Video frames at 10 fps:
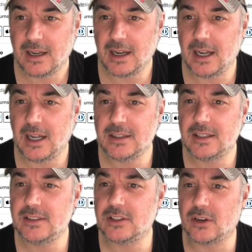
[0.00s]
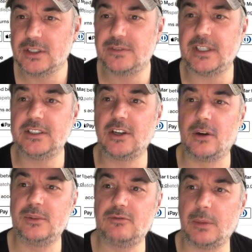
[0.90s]
And the designer's French
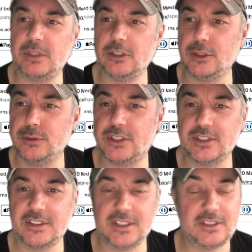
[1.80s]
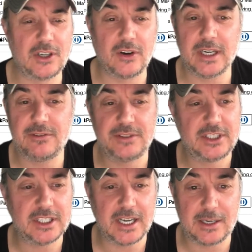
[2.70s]
diamond, Robert Goossens, the designer for
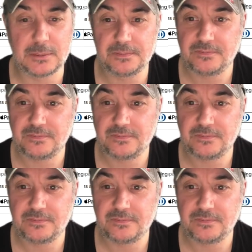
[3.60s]
Chanel.